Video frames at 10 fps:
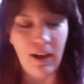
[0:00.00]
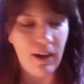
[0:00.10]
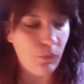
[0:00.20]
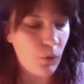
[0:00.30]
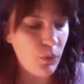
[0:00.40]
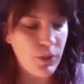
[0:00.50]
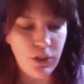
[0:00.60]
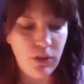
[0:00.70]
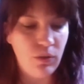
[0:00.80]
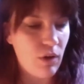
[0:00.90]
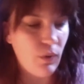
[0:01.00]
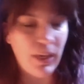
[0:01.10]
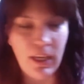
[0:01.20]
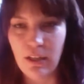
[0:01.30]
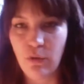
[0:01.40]
what we do what we
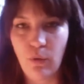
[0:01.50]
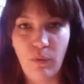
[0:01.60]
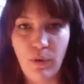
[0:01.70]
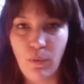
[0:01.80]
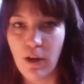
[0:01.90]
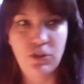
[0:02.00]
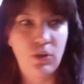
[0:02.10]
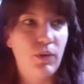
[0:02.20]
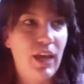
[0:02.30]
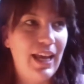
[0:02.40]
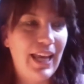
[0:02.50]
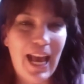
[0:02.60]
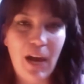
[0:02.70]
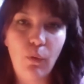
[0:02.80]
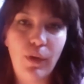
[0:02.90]
eat what we watch who we hang
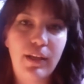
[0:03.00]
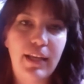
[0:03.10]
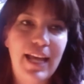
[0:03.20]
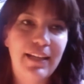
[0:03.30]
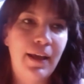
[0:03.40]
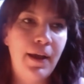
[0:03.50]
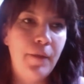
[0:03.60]
out with and